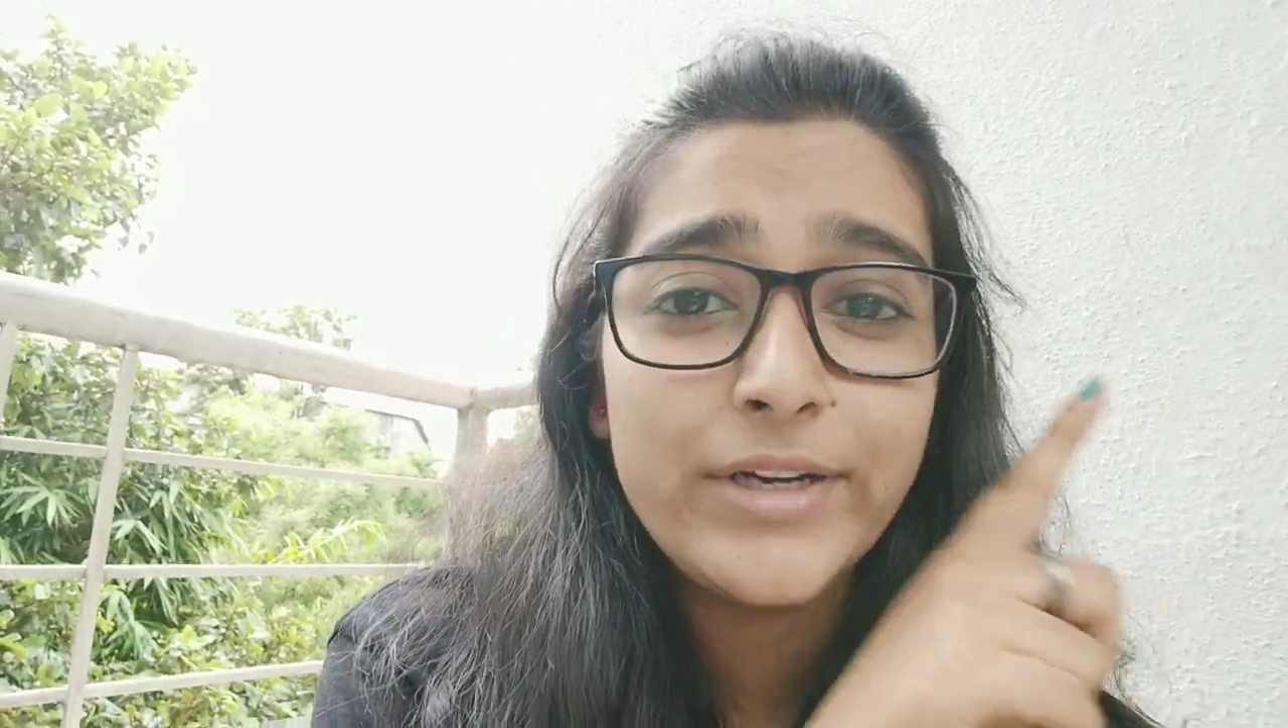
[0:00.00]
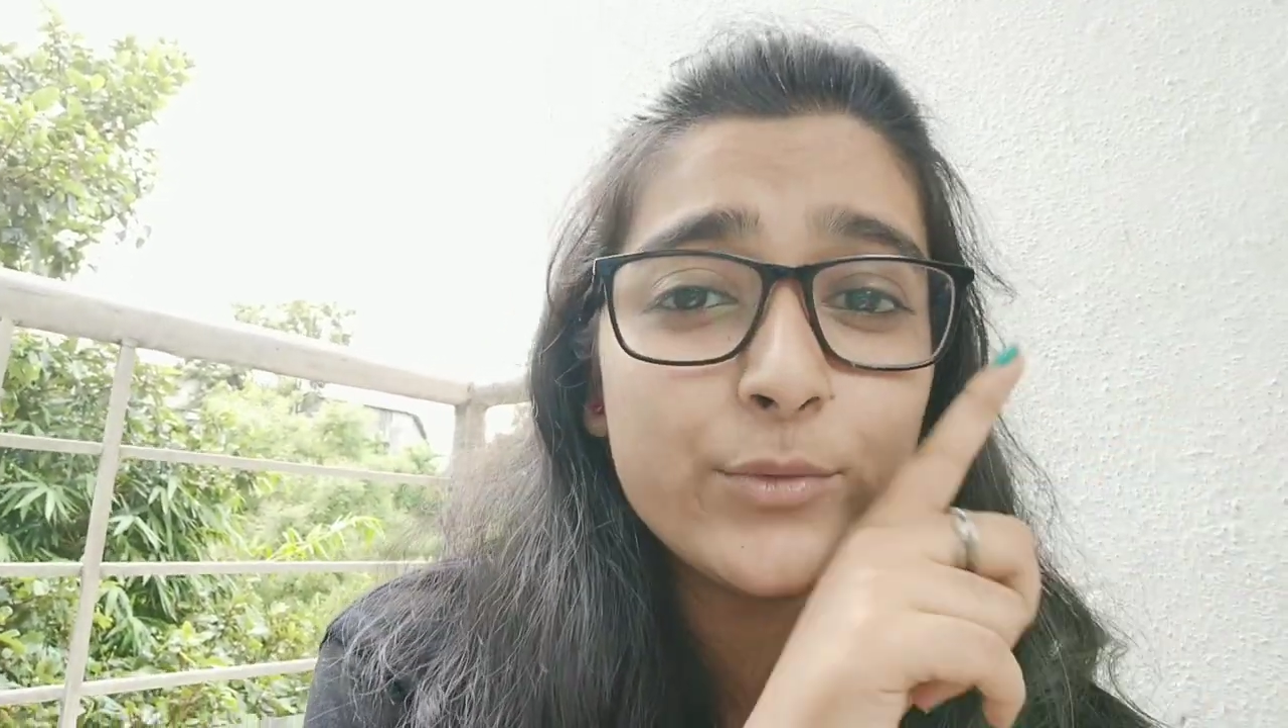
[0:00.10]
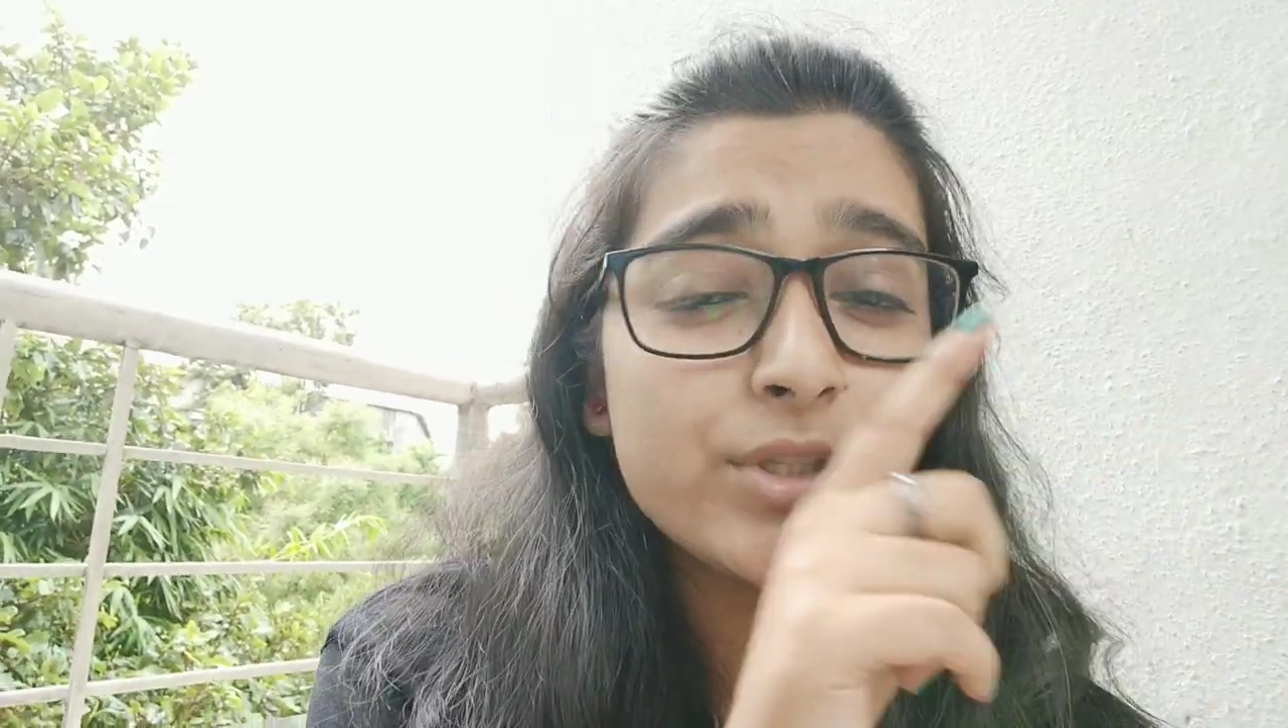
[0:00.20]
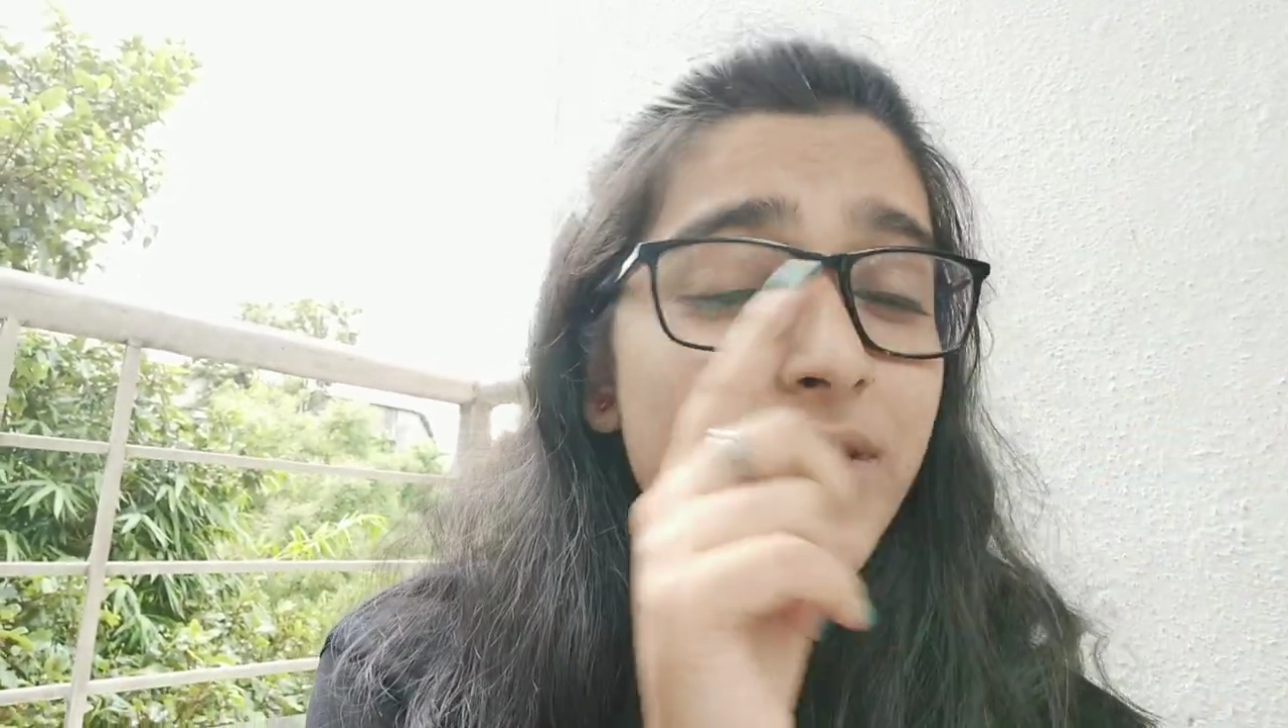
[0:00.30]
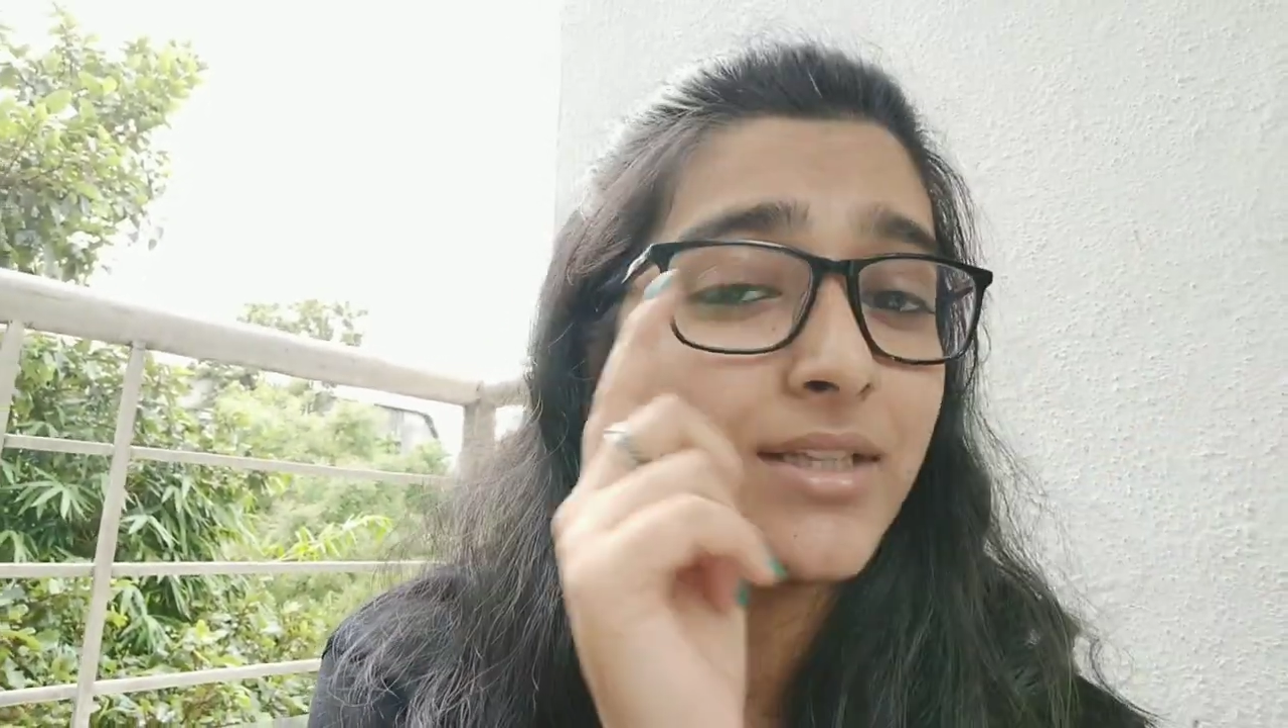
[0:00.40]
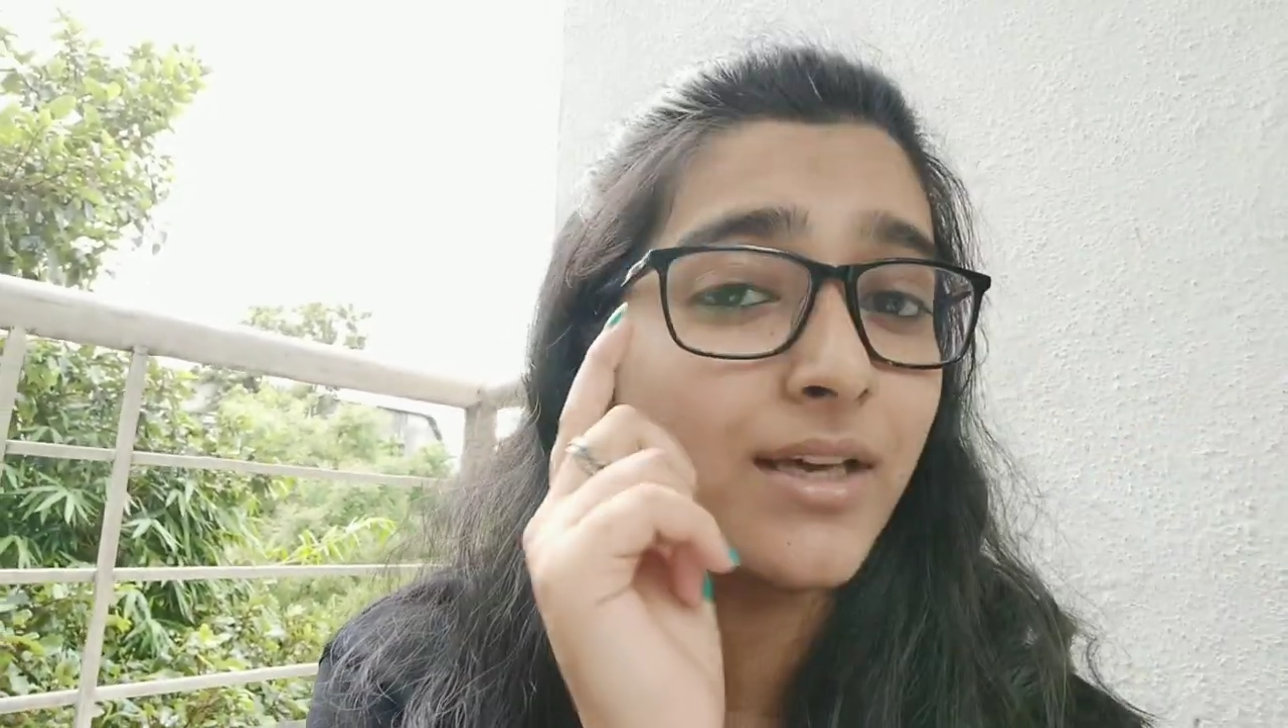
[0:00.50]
it was